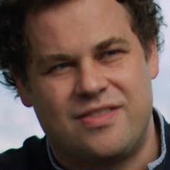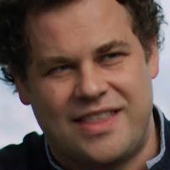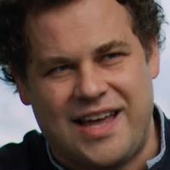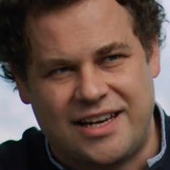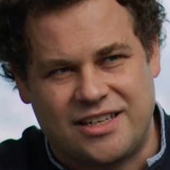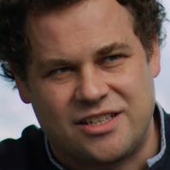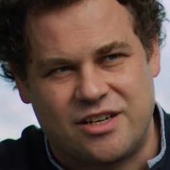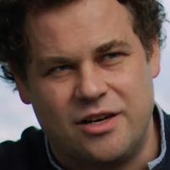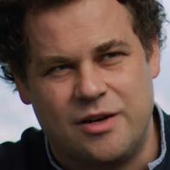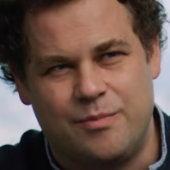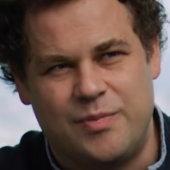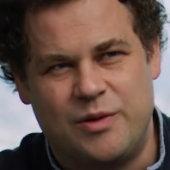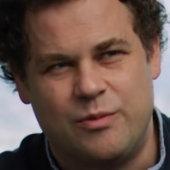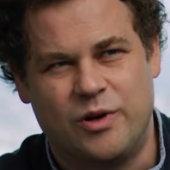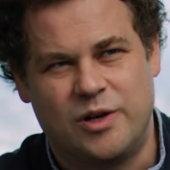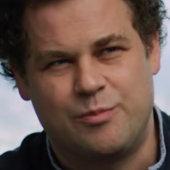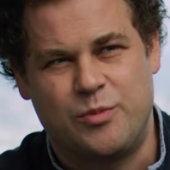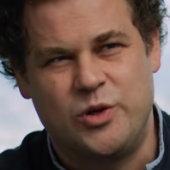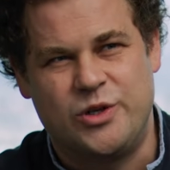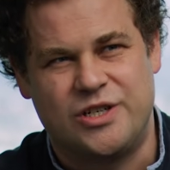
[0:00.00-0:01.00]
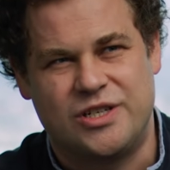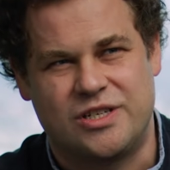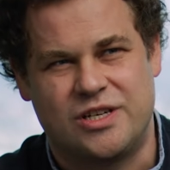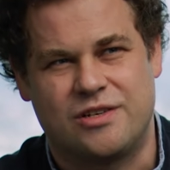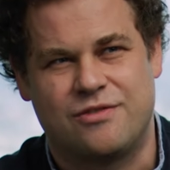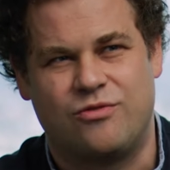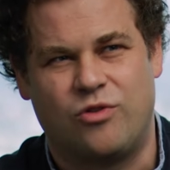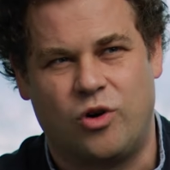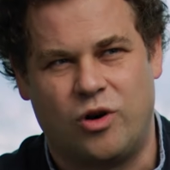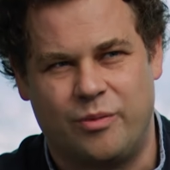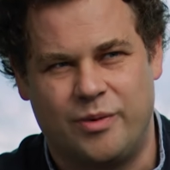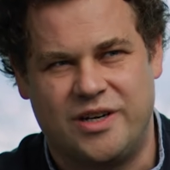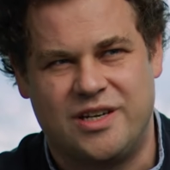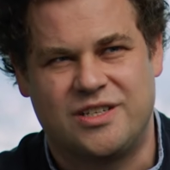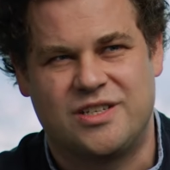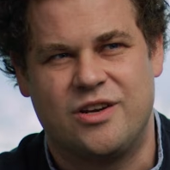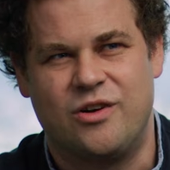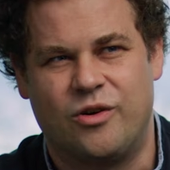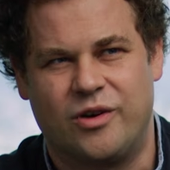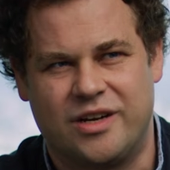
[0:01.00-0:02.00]
That's going to be what pushes us forward
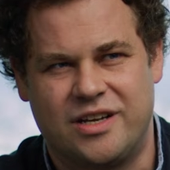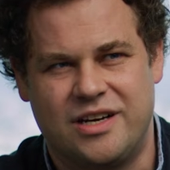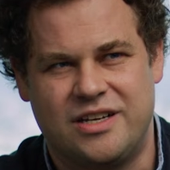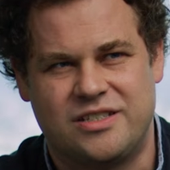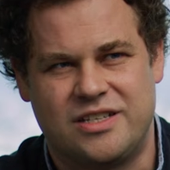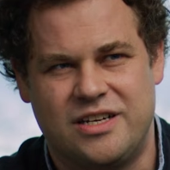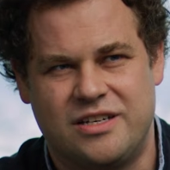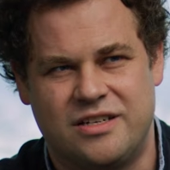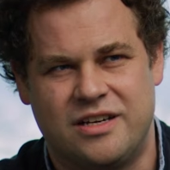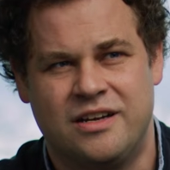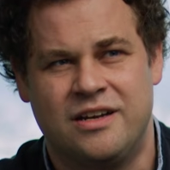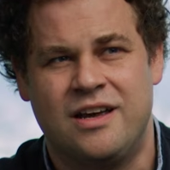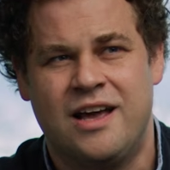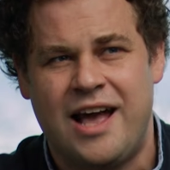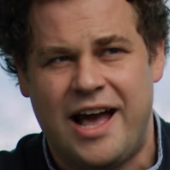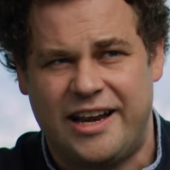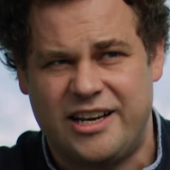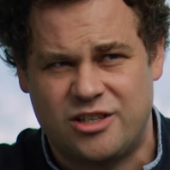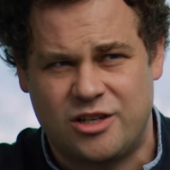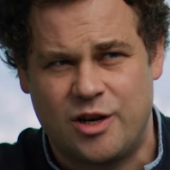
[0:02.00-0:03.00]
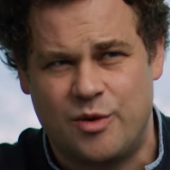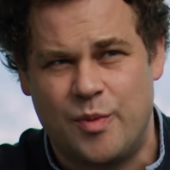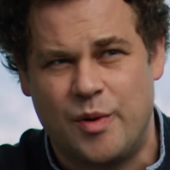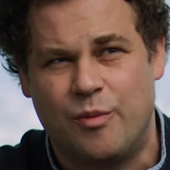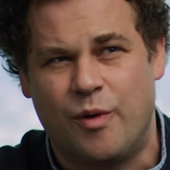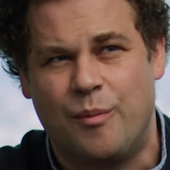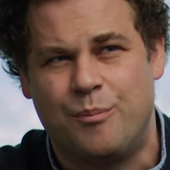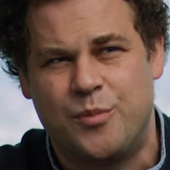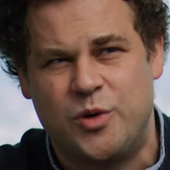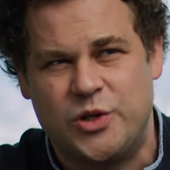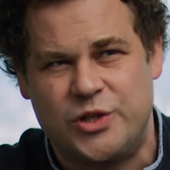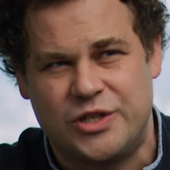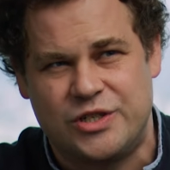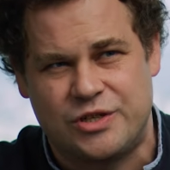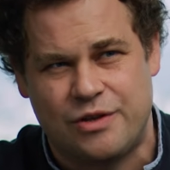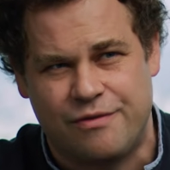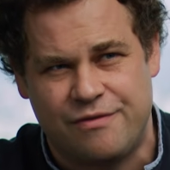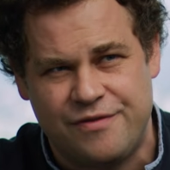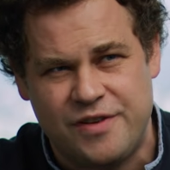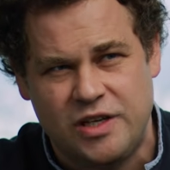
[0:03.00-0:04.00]
as an organization, and it's going to be what
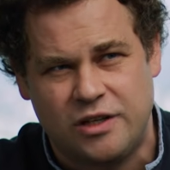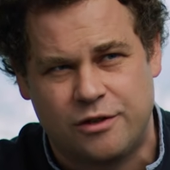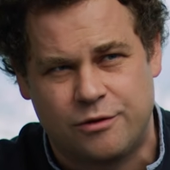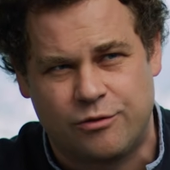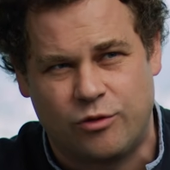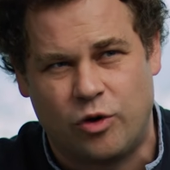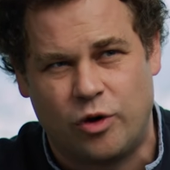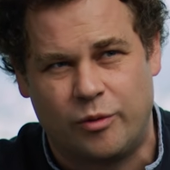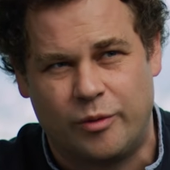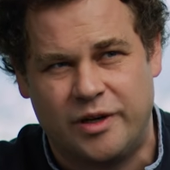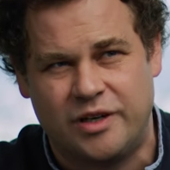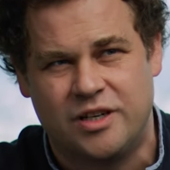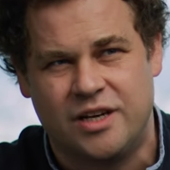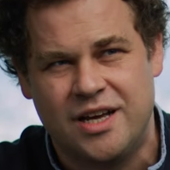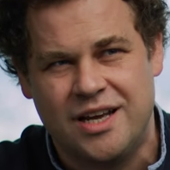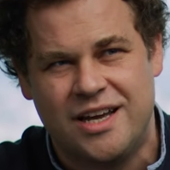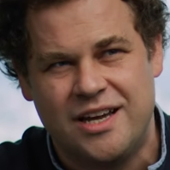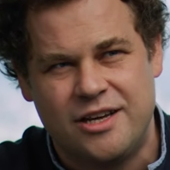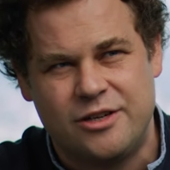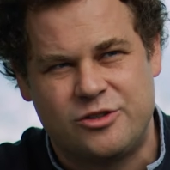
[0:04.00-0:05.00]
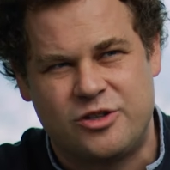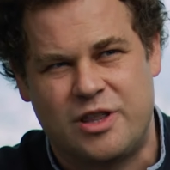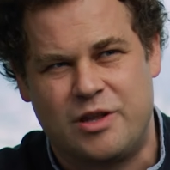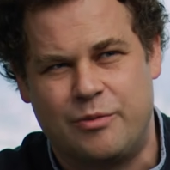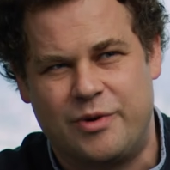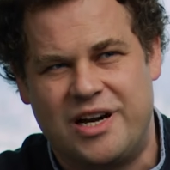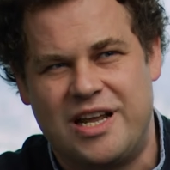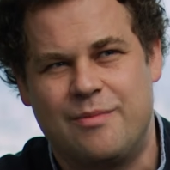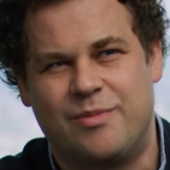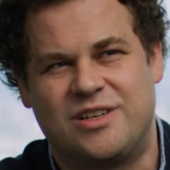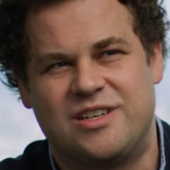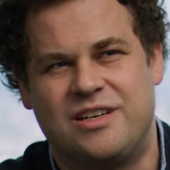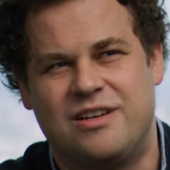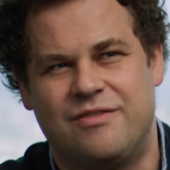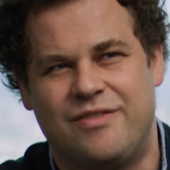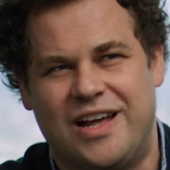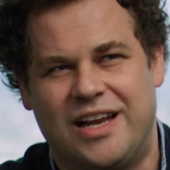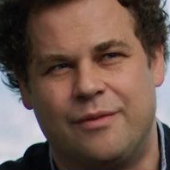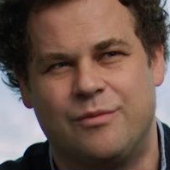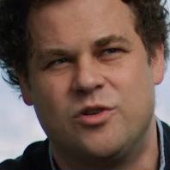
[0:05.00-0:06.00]
pushes the field forward so that we're able to
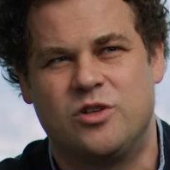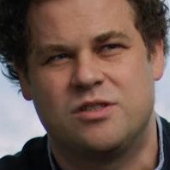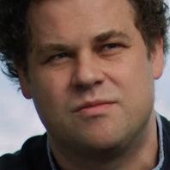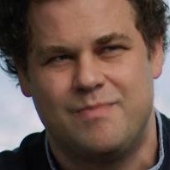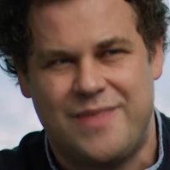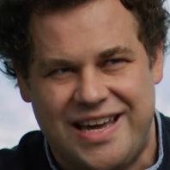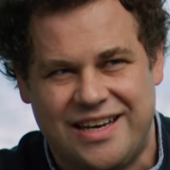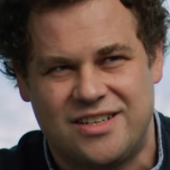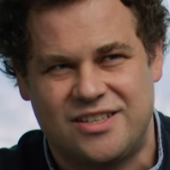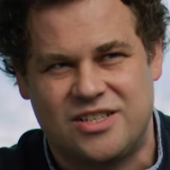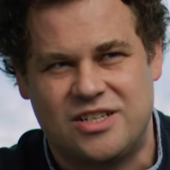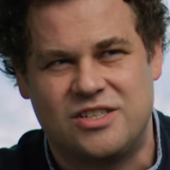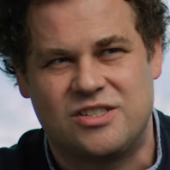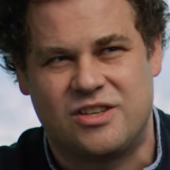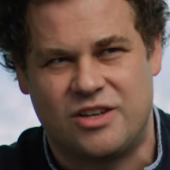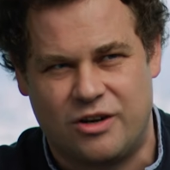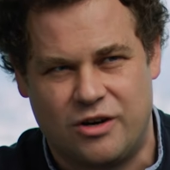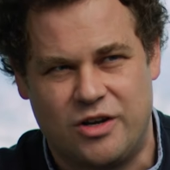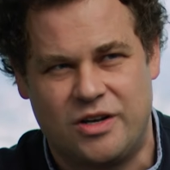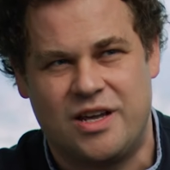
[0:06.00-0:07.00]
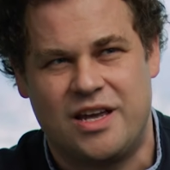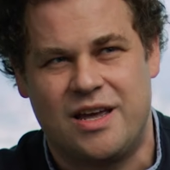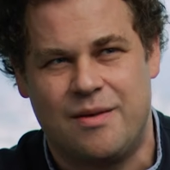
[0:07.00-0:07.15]
develop those medicines that are going to